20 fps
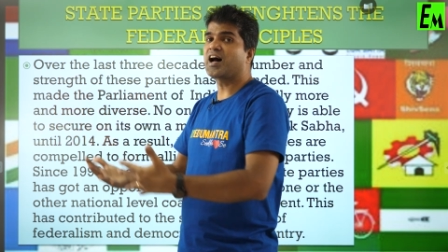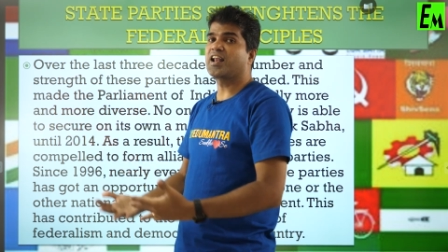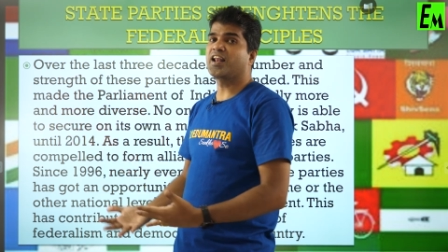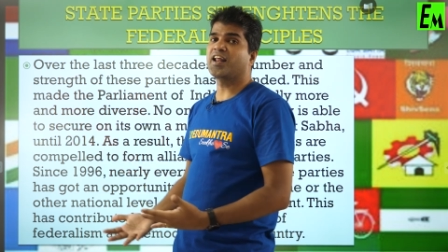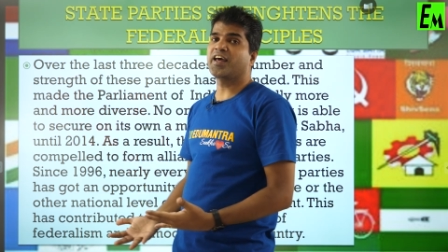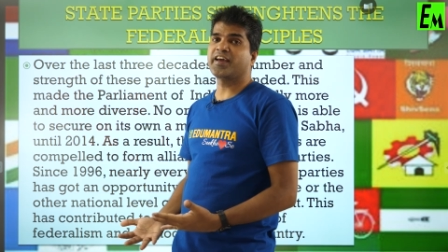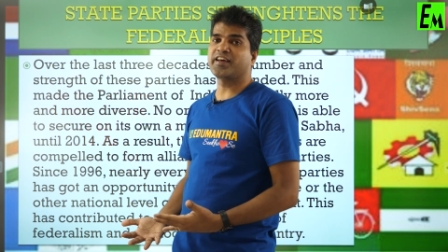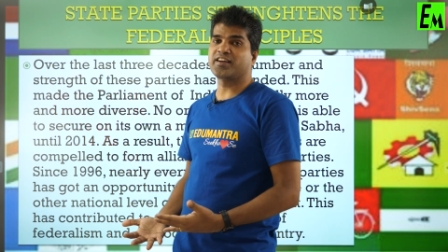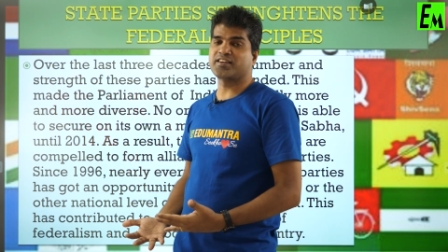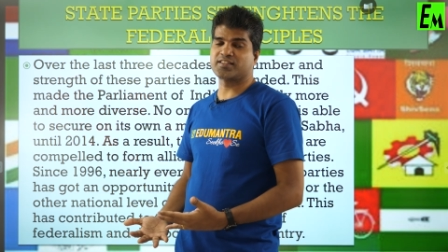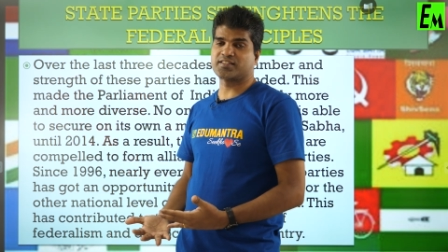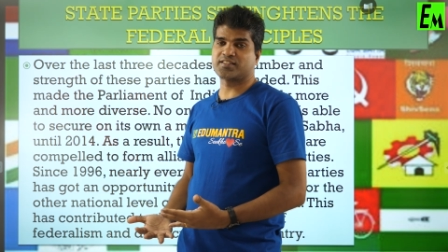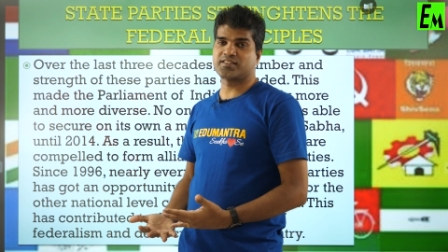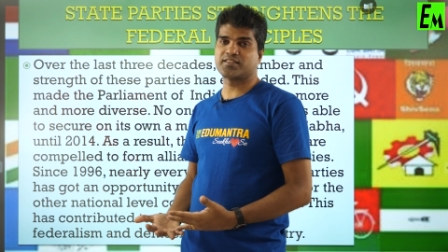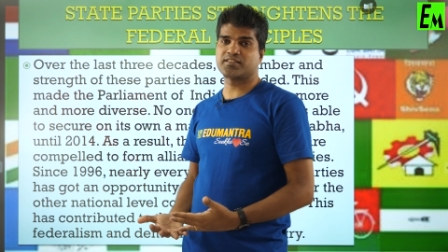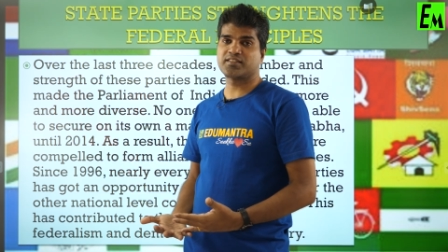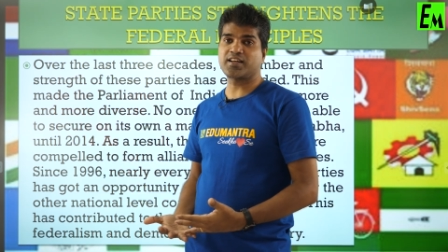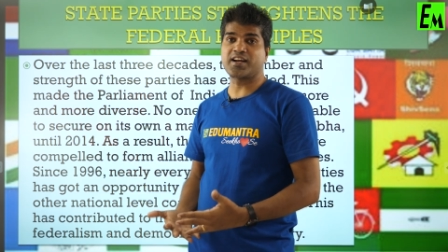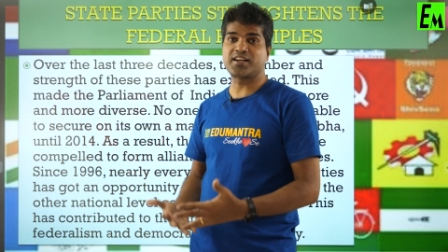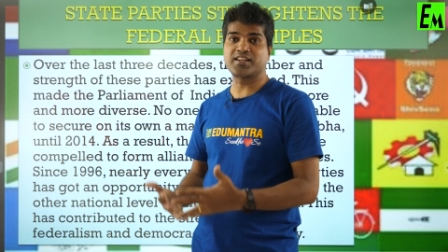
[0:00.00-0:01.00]

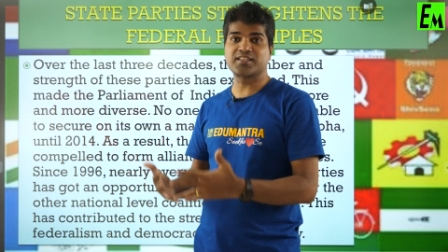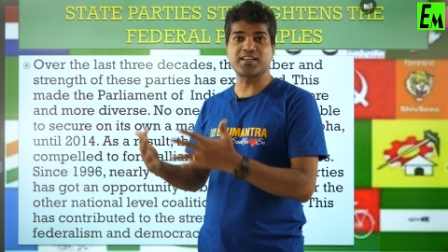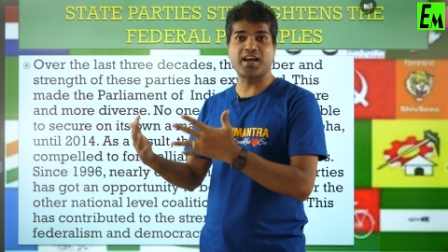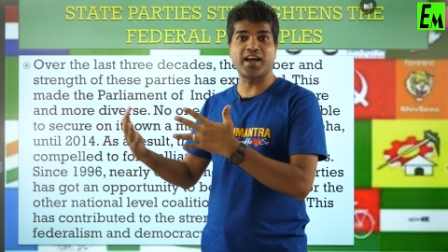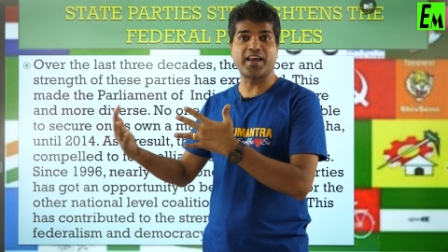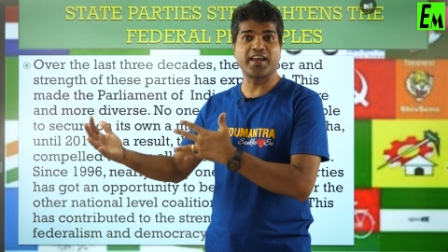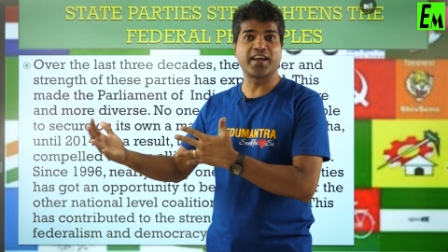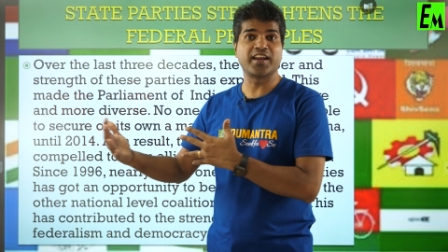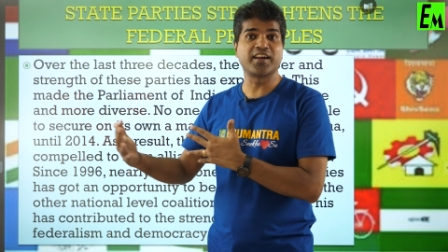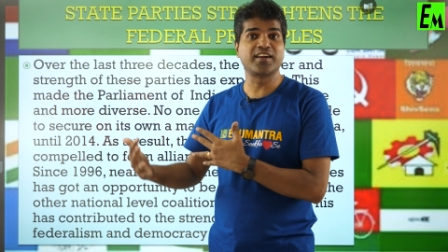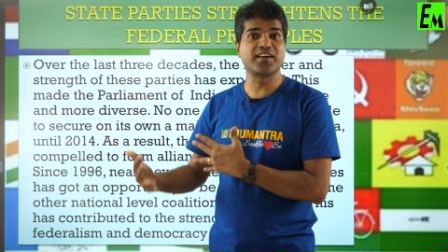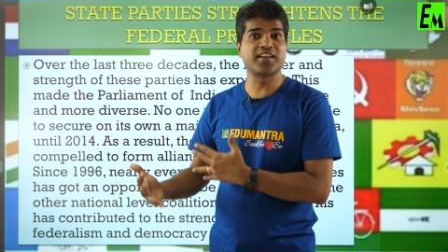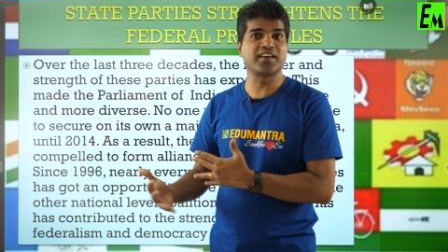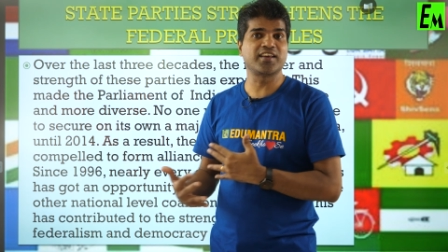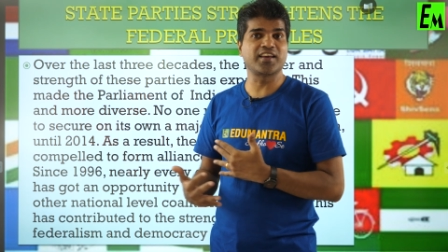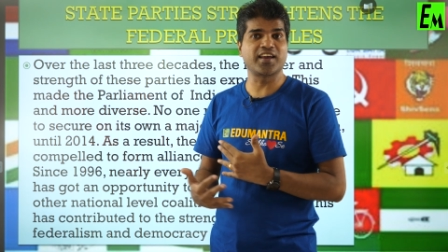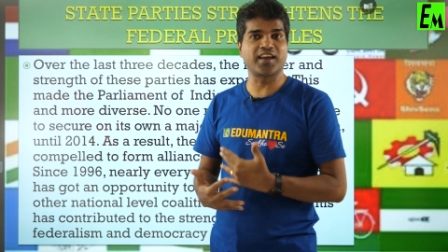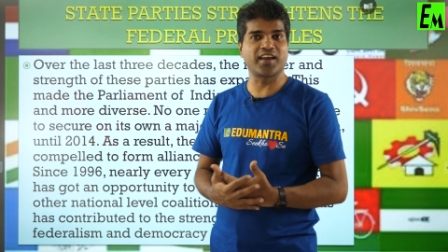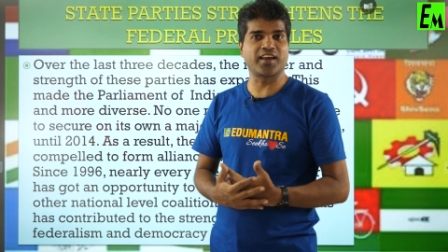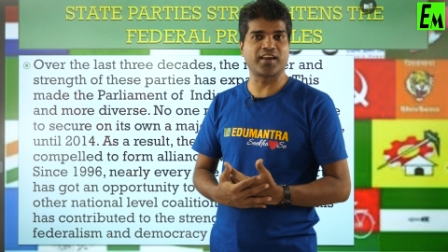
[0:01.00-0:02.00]
alliance that is a
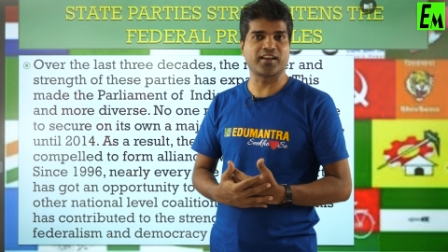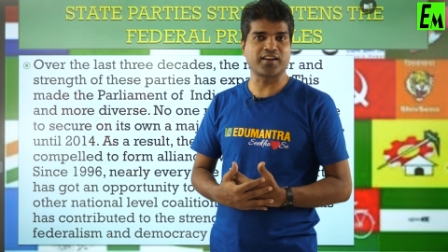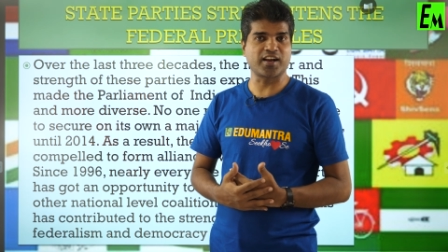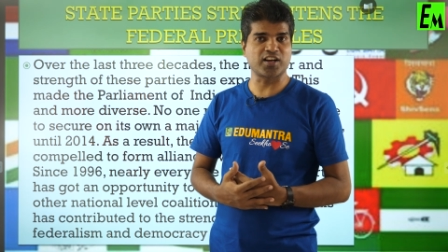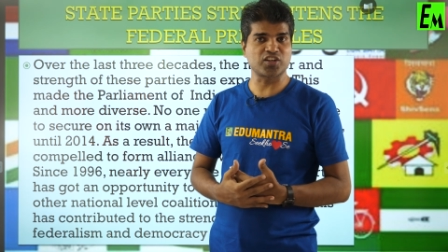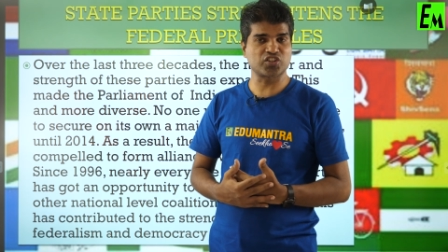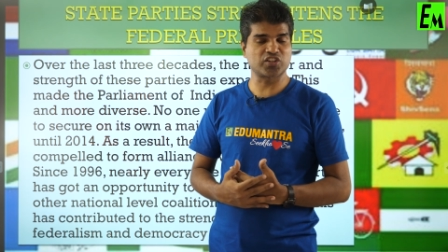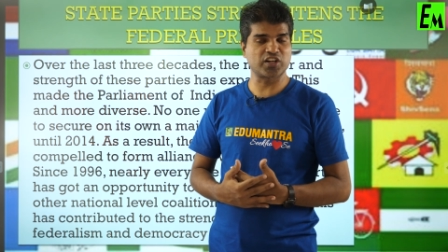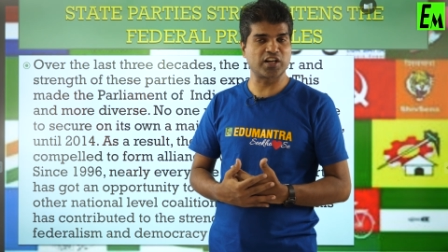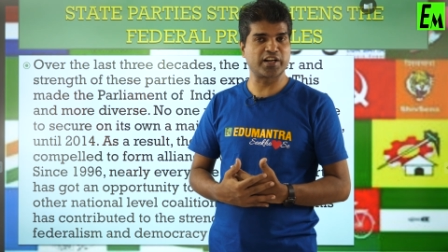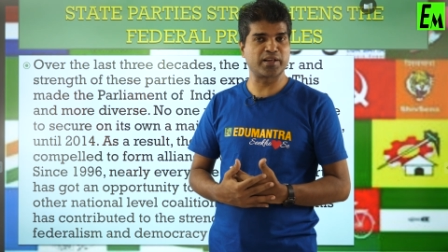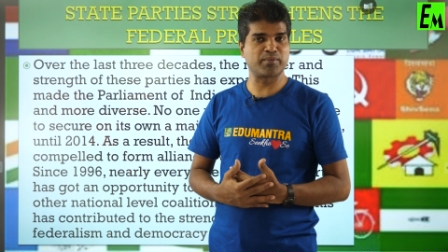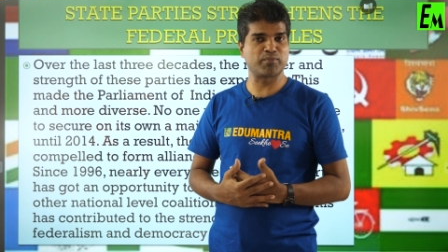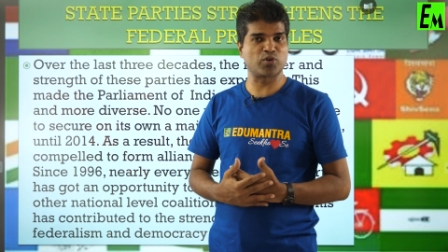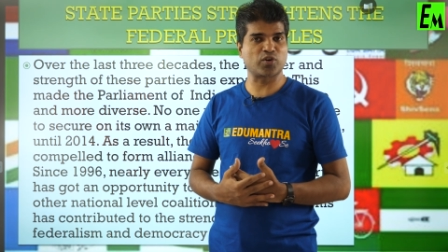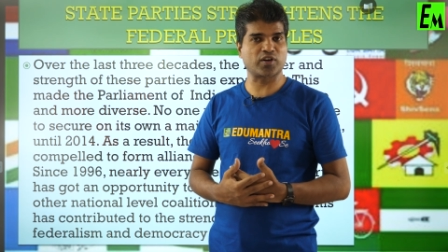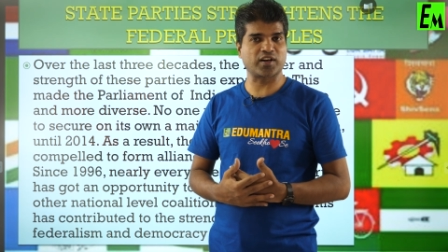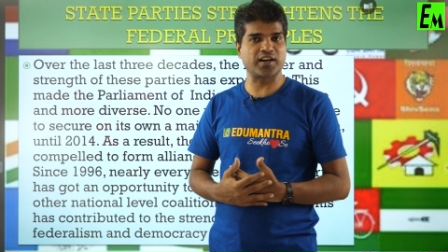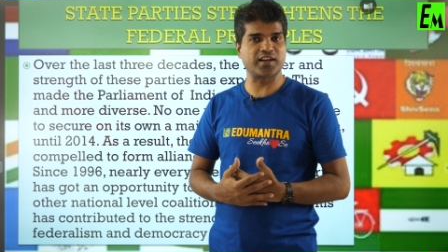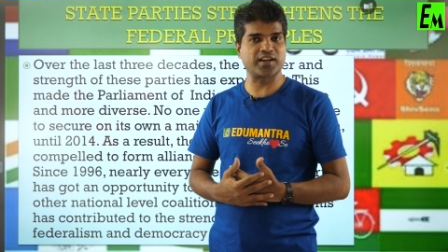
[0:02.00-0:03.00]
NDA National
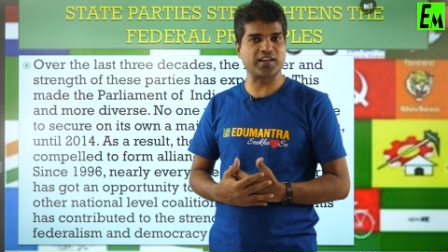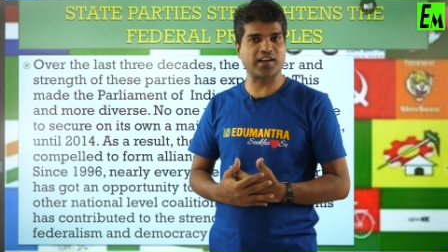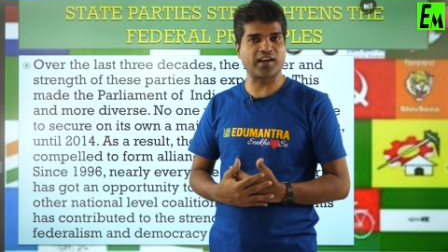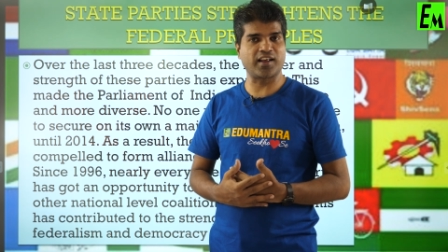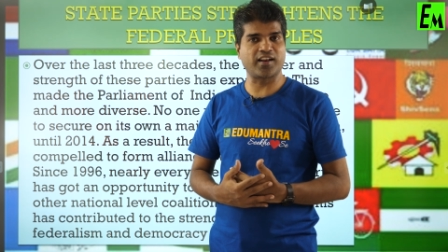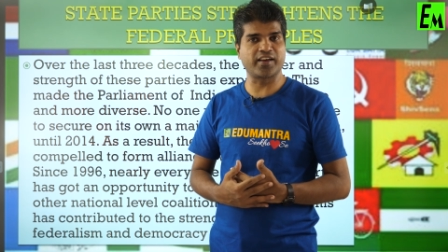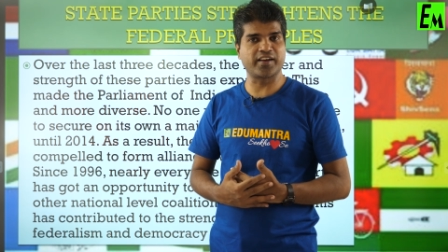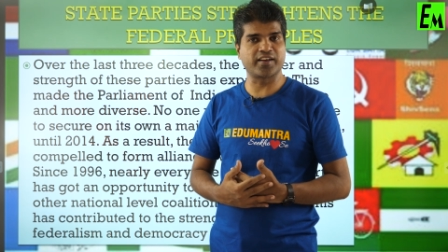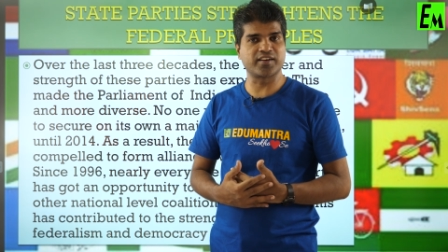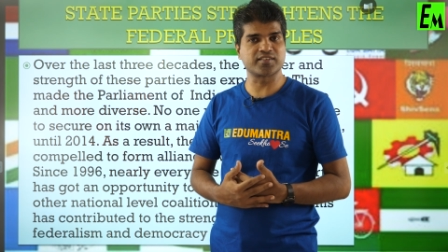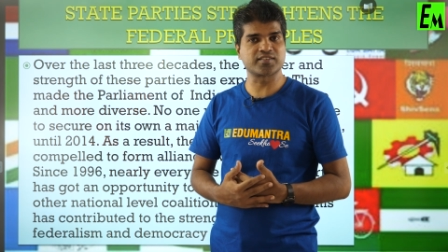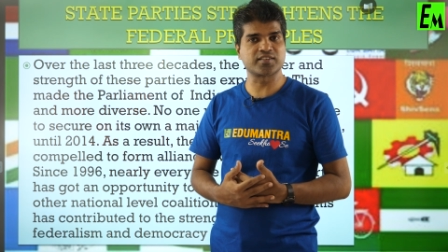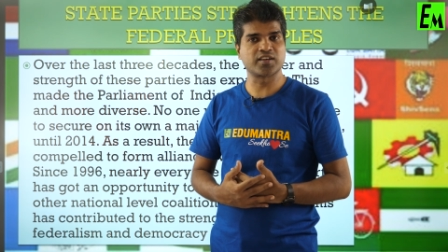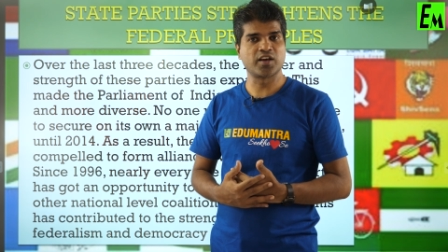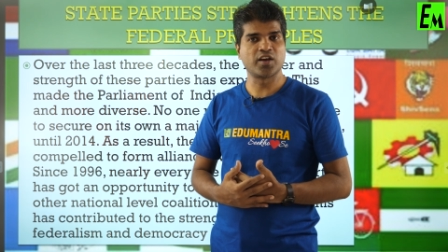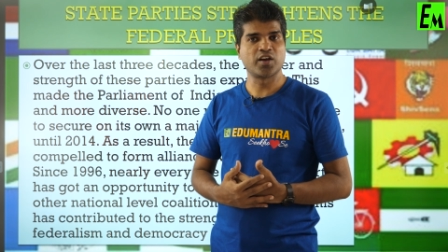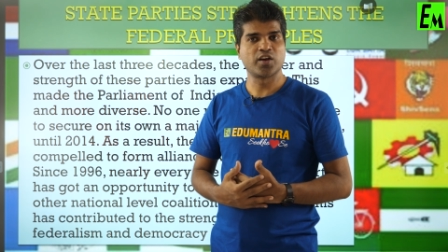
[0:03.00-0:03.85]
Democratic Alliance